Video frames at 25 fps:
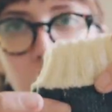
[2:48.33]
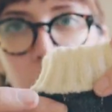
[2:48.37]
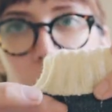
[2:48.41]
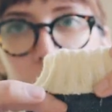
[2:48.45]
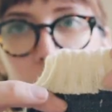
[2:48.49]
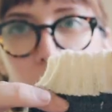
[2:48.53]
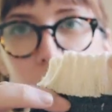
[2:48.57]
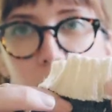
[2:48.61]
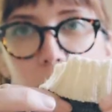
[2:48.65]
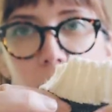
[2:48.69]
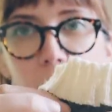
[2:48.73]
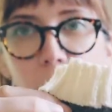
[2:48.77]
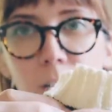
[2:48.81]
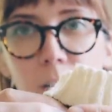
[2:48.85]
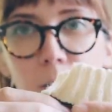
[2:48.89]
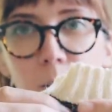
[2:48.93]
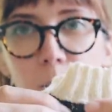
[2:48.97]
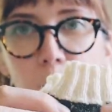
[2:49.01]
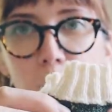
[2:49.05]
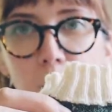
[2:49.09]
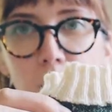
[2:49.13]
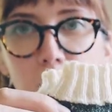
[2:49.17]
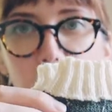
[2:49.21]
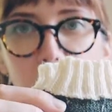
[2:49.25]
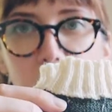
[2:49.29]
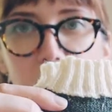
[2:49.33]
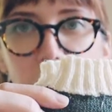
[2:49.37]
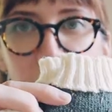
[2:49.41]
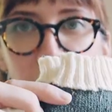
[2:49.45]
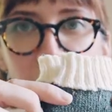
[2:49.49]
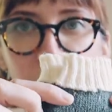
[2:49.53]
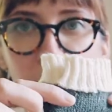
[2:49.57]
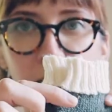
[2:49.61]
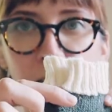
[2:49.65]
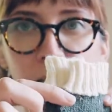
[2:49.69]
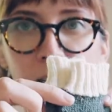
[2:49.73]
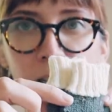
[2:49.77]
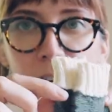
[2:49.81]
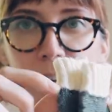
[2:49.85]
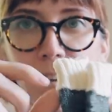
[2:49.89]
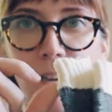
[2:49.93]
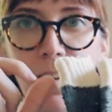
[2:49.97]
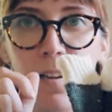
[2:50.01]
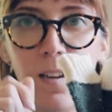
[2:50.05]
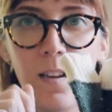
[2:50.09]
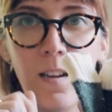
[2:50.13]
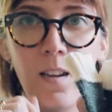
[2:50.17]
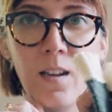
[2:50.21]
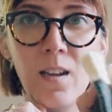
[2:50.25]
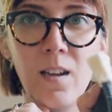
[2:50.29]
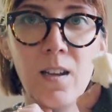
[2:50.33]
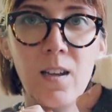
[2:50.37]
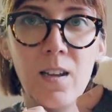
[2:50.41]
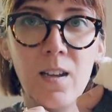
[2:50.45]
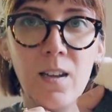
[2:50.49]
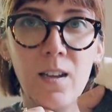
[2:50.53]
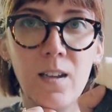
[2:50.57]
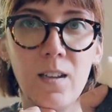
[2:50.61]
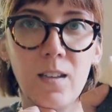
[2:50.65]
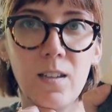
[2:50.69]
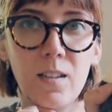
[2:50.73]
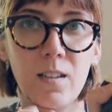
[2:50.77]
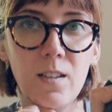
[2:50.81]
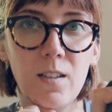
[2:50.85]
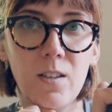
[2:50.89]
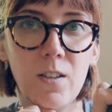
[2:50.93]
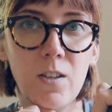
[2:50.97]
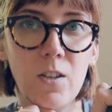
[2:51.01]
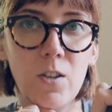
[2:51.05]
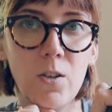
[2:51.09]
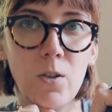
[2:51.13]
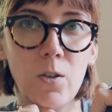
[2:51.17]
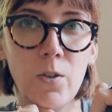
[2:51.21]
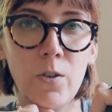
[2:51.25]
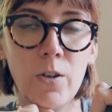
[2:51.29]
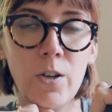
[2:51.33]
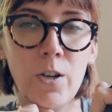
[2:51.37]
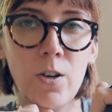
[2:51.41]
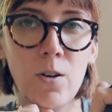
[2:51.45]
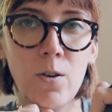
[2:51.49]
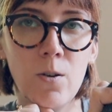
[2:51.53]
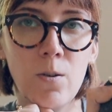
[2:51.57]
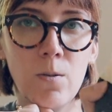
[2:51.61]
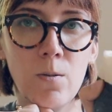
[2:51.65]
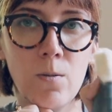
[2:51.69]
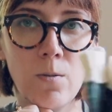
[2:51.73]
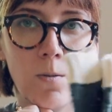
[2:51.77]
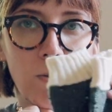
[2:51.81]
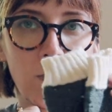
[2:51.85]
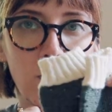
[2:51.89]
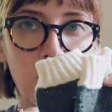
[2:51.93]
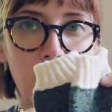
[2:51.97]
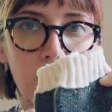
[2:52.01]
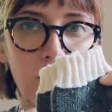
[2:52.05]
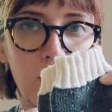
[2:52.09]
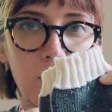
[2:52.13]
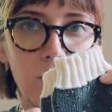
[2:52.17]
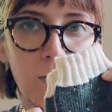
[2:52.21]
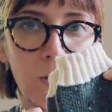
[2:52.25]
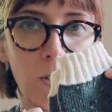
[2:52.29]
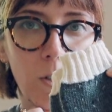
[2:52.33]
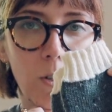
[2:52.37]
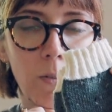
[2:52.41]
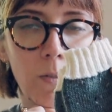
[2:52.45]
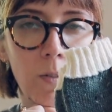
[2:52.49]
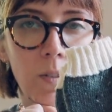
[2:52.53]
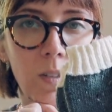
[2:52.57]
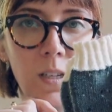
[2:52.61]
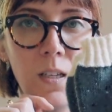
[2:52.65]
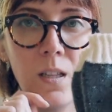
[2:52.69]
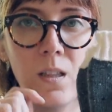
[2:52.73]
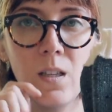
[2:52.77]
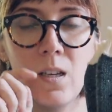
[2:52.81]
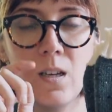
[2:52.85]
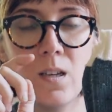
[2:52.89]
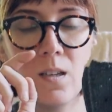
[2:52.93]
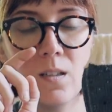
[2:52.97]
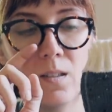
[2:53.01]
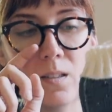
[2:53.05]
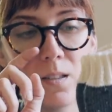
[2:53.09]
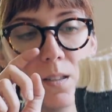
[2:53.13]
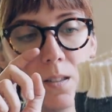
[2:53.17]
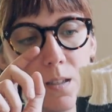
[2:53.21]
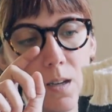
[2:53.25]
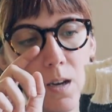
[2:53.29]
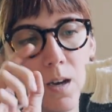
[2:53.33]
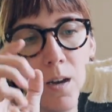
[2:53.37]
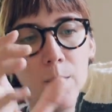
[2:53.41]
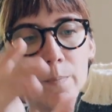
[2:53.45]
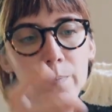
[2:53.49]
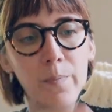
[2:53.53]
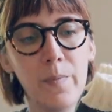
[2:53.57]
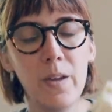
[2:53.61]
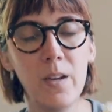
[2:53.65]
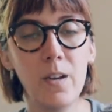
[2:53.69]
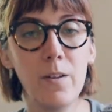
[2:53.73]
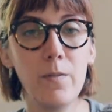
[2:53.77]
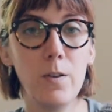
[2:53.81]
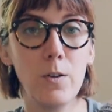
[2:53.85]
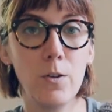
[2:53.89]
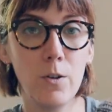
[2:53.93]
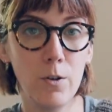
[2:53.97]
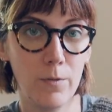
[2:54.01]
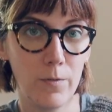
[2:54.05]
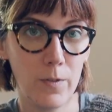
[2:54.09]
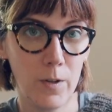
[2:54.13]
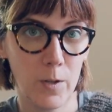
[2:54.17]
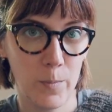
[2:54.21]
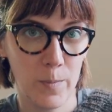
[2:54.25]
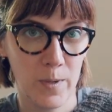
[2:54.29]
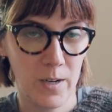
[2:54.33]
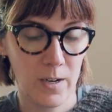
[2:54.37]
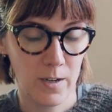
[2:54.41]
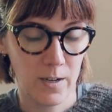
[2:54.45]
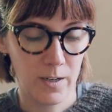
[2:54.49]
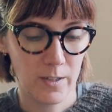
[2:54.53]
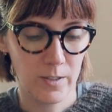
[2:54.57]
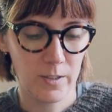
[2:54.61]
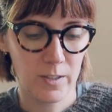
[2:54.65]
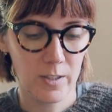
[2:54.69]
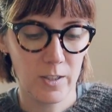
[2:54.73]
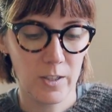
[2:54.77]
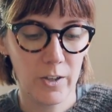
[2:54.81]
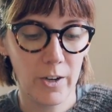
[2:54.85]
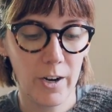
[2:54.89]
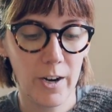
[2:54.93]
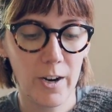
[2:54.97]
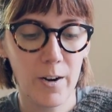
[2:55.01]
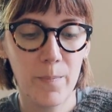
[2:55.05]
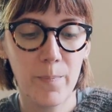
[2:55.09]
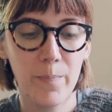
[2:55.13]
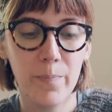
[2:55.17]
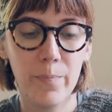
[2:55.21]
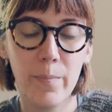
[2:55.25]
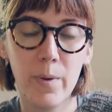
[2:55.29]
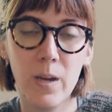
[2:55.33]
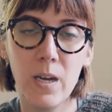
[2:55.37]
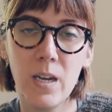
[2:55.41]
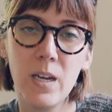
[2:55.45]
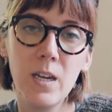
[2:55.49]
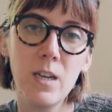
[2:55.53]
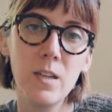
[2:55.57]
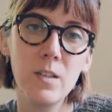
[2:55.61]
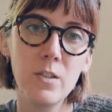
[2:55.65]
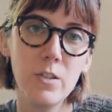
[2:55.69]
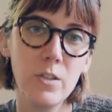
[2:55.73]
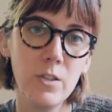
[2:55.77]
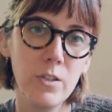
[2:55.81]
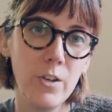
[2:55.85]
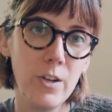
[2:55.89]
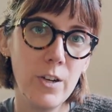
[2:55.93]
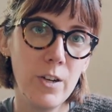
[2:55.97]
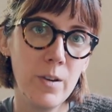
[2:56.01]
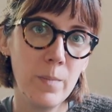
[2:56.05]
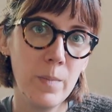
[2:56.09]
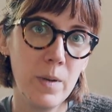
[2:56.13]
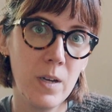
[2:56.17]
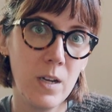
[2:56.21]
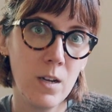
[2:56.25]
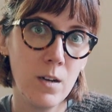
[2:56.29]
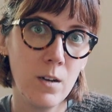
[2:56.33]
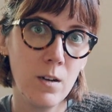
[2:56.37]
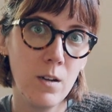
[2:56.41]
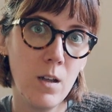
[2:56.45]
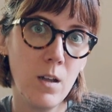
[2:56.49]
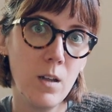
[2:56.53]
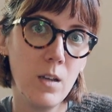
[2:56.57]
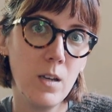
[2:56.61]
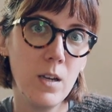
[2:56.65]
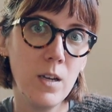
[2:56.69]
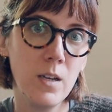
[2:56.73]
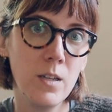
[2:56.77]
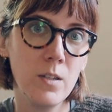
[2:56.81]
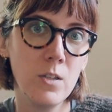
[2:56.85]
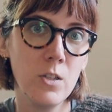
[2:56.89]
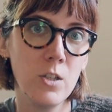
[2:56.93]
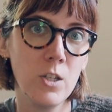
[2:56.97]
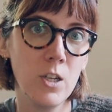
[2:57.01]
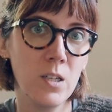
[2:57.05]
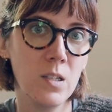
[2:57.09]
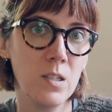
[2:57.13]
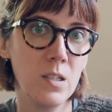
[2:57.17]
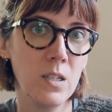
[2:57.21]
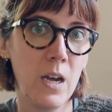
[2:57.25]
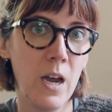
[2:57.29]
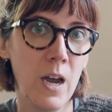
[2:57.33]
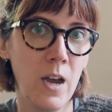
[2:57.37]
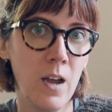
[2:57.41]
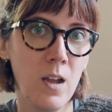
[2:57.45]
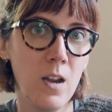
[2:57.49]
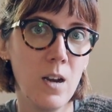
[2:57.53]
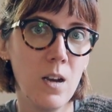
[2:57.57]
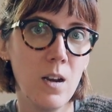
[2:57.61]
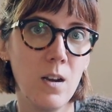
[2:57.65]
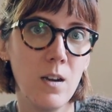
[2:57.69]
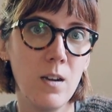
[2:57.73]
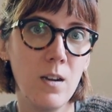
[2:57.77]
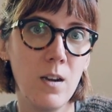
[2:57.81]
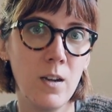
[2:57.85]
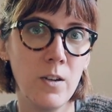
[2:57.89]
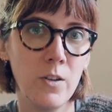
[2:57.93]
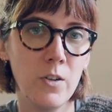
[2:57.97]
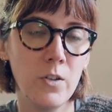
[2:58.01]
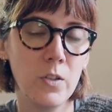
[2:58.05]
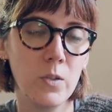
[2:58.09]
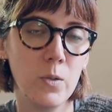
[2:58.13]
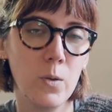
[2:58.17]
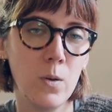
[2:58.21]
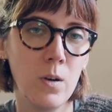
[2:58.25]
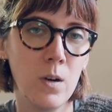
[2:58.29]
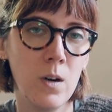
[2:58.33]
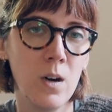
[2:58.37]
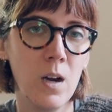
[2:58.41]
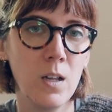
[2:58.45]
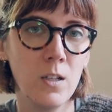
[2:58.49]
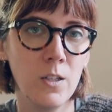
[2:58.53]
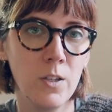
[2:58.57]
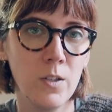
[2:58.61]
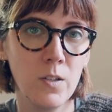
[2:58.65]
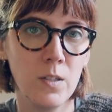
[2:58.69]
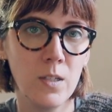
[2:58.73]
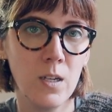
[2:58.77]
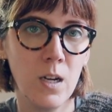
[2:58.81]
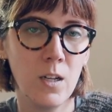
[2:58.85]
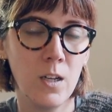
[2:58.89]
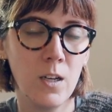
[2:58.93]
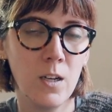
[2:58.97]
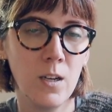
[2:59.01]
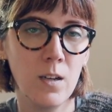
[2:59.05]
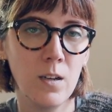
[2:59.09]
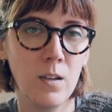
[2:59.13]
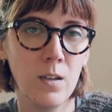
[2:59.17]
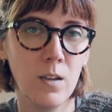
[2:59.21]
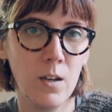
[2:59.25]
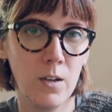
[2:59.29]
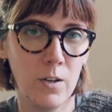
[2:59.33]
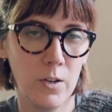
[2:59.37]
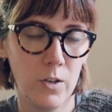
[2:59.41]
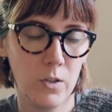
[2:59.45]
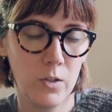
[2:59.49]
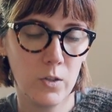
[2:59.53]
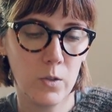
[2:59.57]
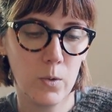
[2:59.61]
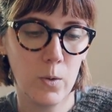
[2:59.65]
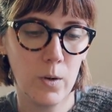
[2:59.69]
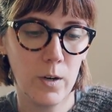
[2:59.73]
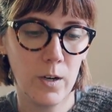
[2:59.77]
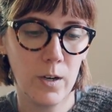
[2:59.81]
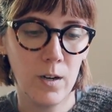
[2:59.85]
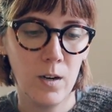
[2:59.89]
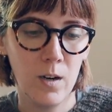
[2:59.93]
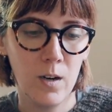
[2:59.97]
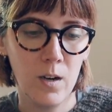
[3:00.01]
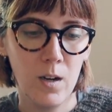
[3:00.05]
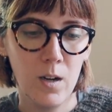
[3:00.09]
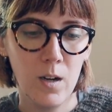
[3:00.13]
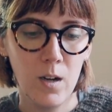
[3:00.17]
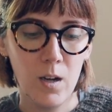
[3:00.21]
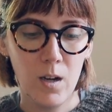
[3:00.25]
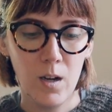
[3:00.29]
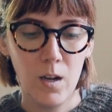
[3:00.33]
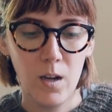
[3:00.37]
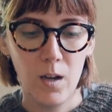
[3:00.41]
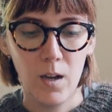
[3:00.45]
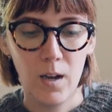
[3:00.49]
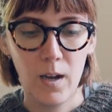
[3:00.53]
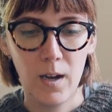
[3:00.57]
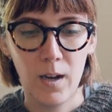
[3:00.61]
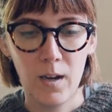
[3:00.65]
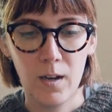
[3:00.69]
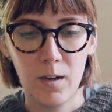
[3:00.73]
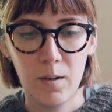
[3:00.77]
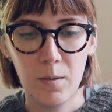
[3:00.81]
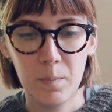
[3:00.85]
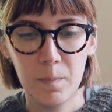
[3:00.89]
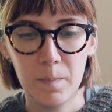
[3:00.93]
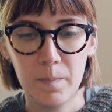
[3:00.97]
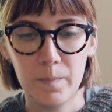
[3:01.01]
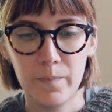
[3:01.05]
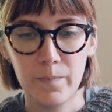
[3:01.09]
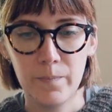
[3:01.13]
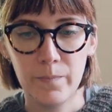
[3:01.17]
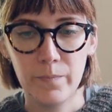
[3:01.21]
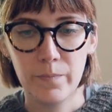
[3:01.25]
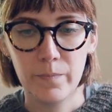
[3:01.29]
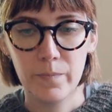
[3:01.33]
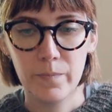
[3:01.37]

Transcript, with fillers: Instagram, then you'll know, you'll have seen these. Um, and if you don't follow me on Instagram, my Instagram handle is just at underscore hello Stella underscore. Um,